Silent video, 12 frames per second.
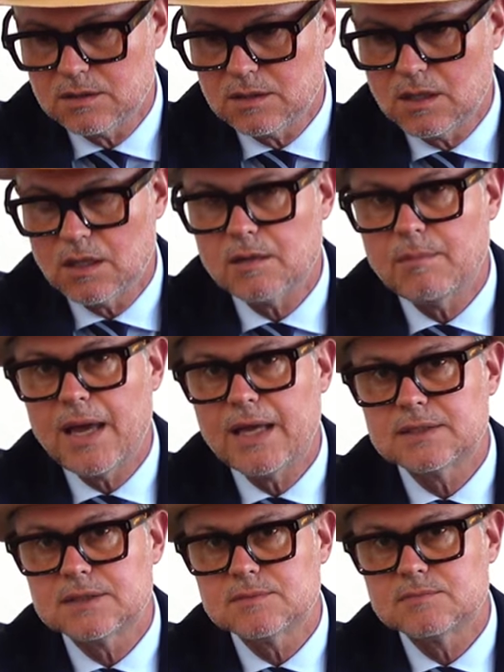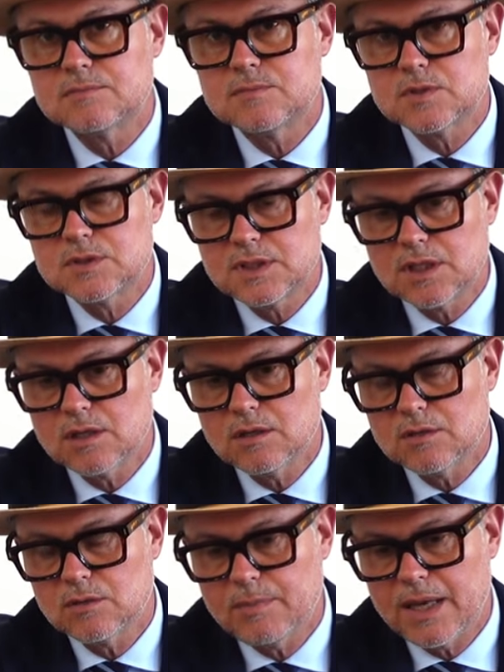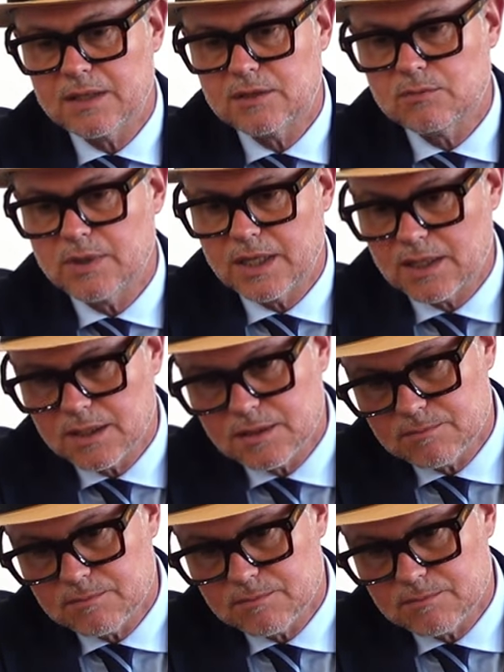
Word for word: on the band, cigar, the band, the ring.